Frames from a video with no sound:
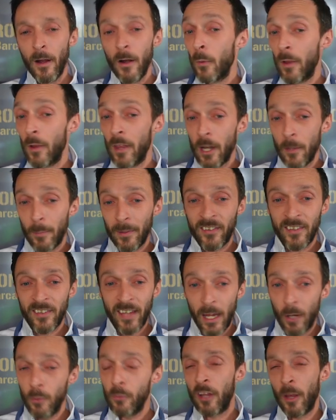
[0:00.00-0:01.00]
whether it be
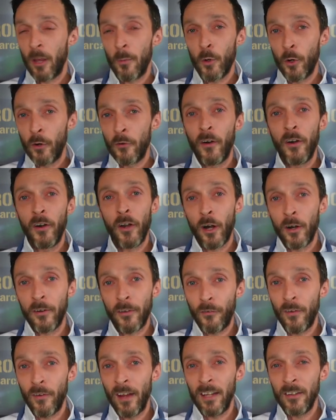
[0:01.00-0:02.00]
Scales coming on for another
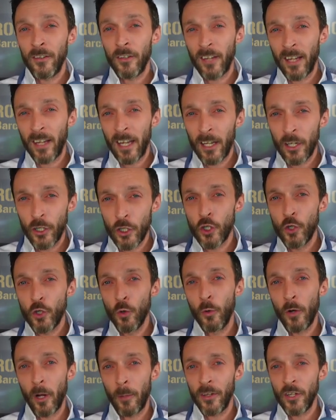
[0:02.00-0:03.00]
defender to kind of
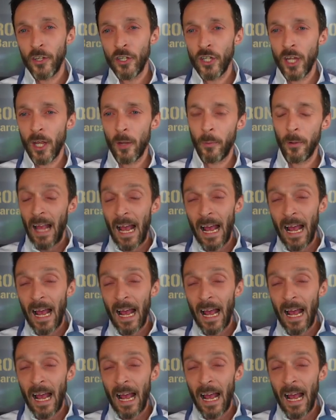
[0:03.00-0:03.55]
shore up the ship,